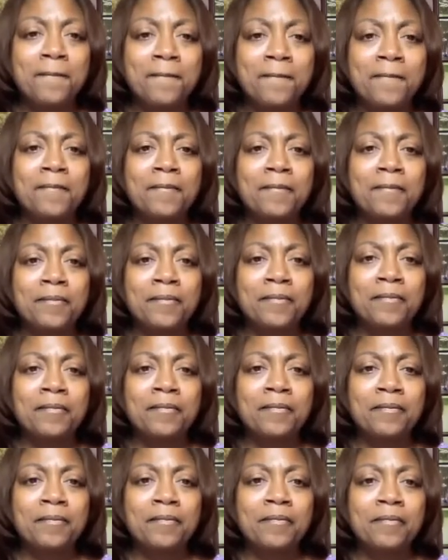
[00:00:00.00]

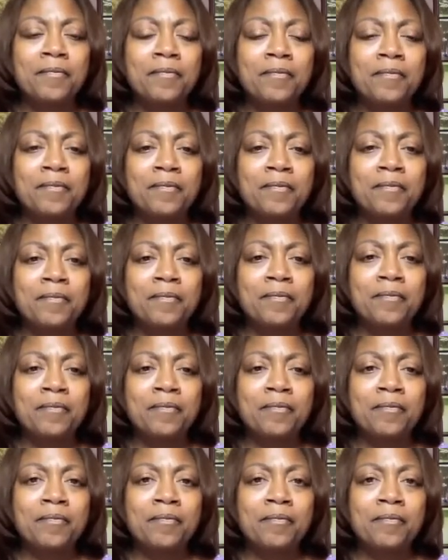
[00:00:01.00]

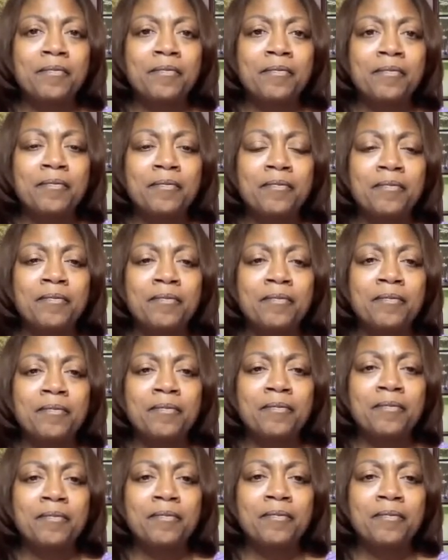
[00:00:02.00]
(not speaking)